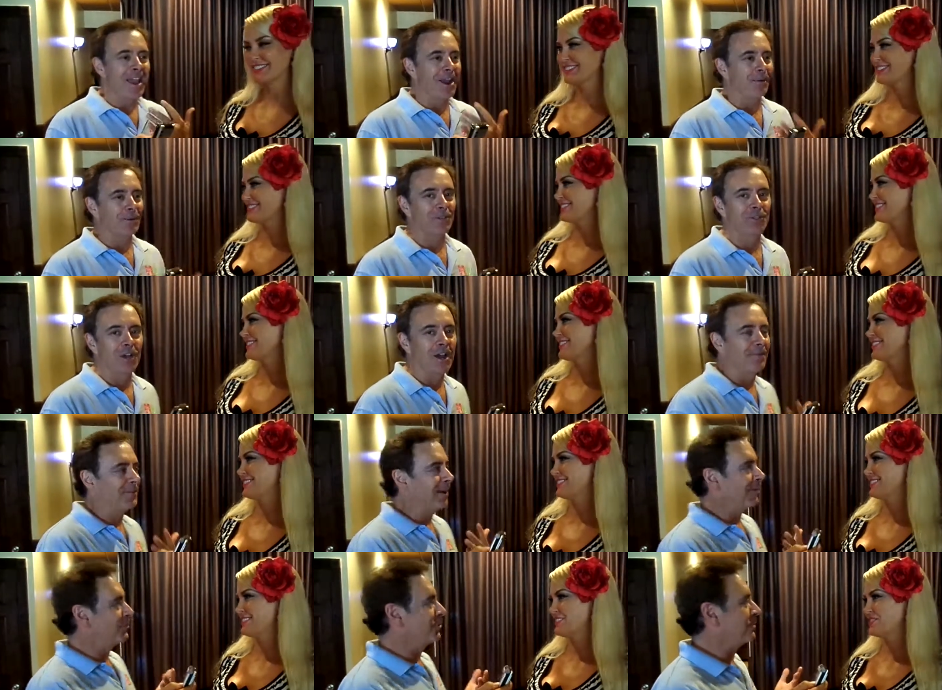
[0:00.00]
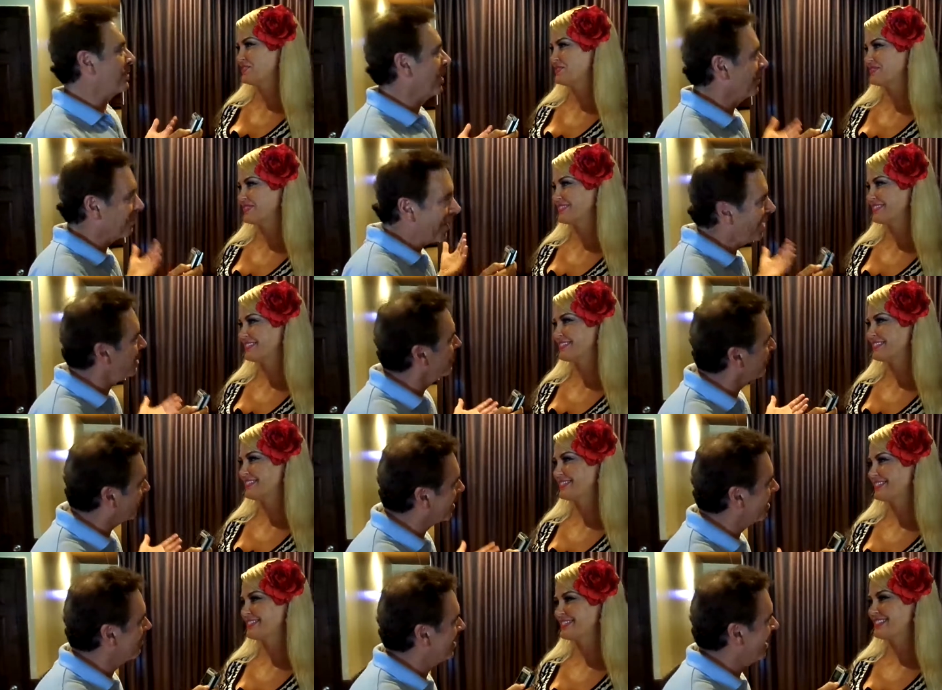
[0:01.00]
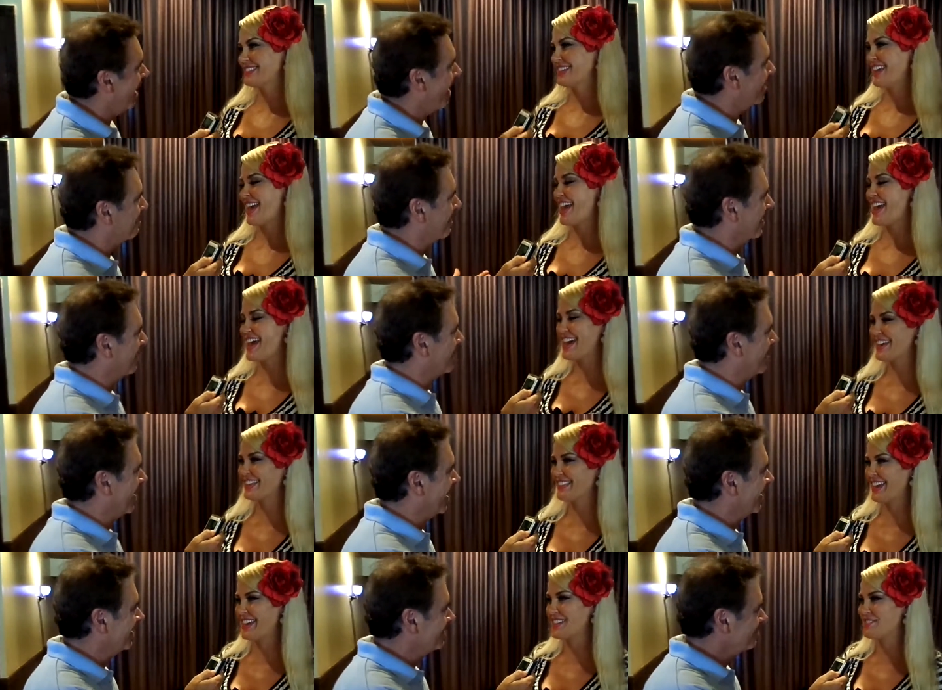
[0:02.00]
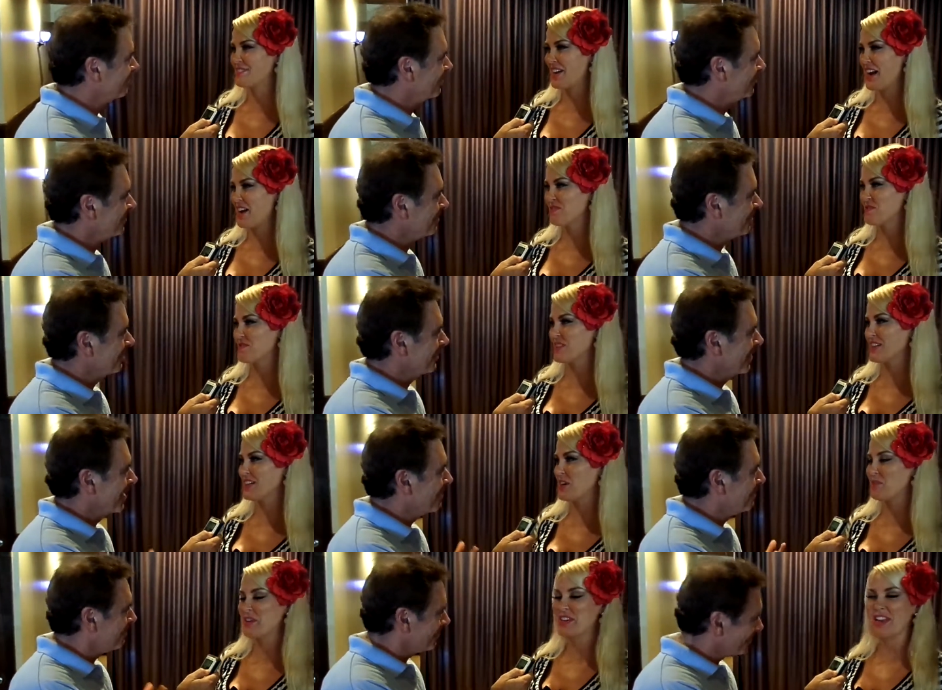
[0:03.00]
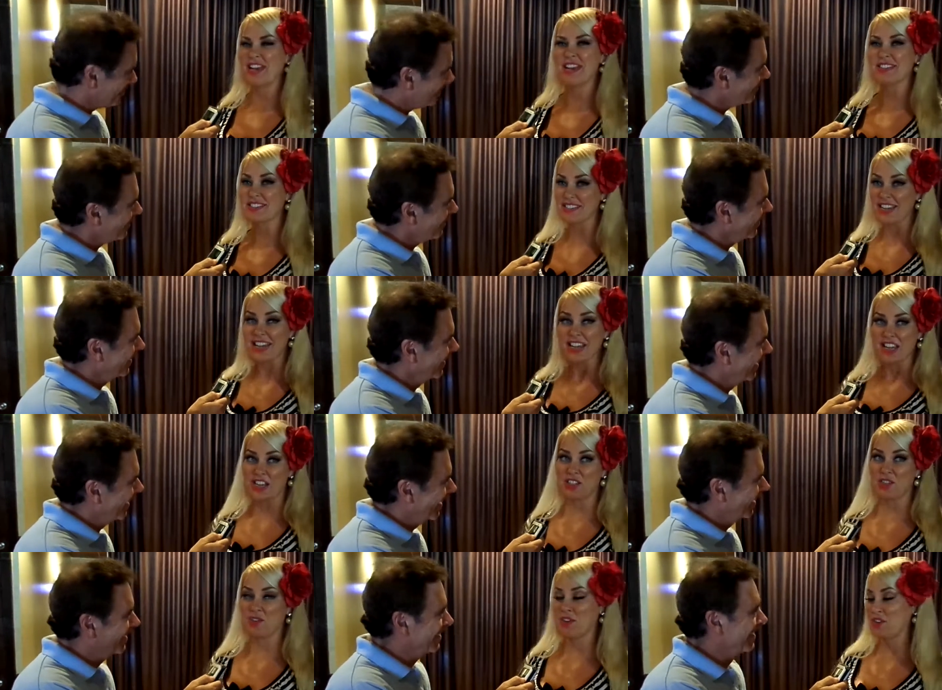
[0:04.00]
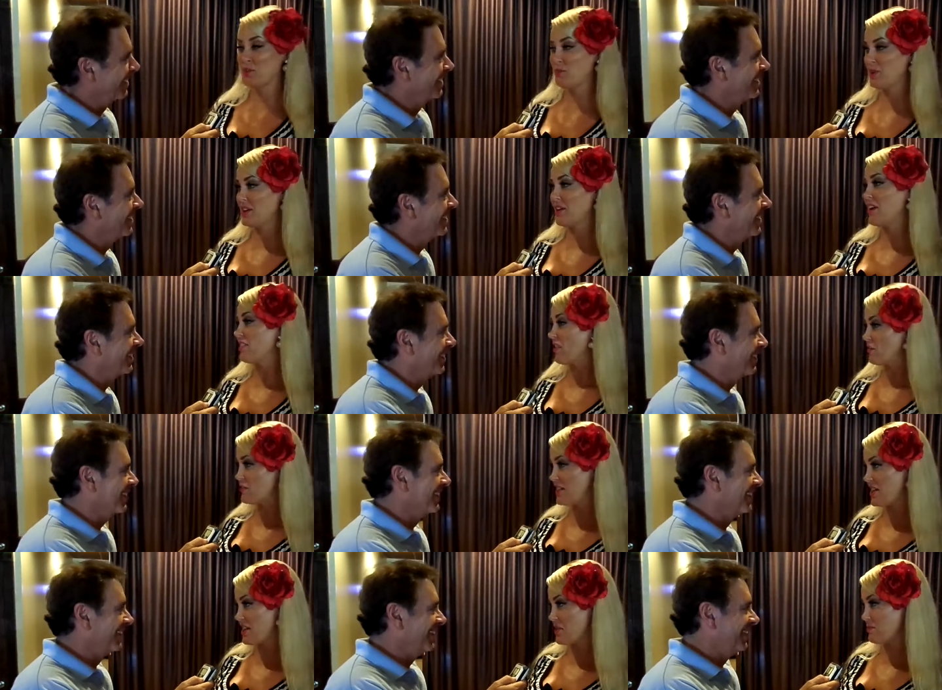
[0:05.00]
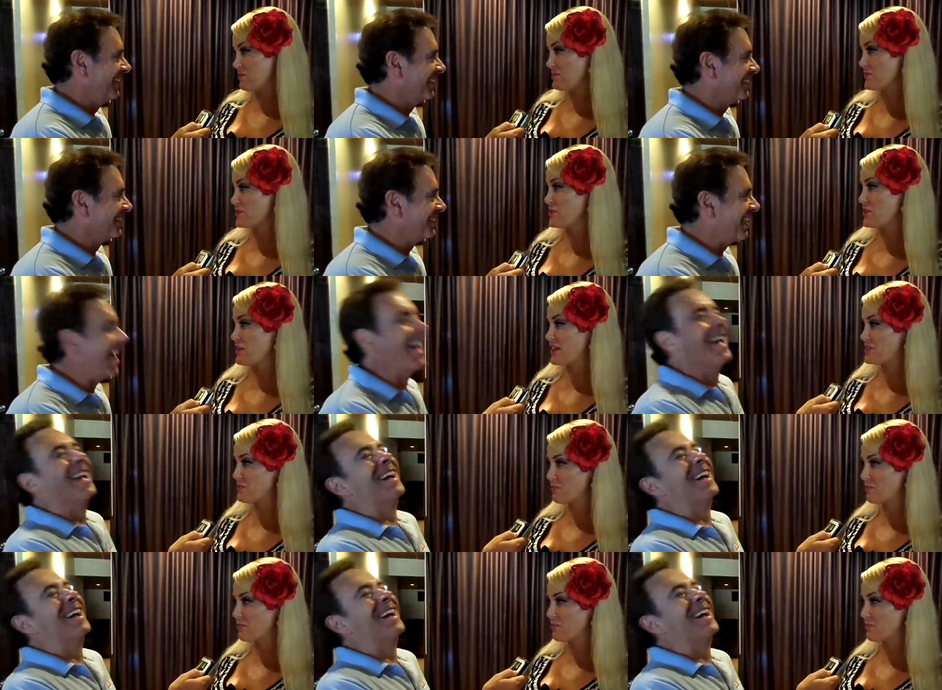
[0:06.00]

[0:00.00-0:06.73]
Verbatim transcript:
Speaker 1: here with Genevieve Chappell. Thank you for coming out, hey, thanks
Speaker 2: for having me. I mean, it's it's great to be here. I love the heat, so that's
Speaker 1: a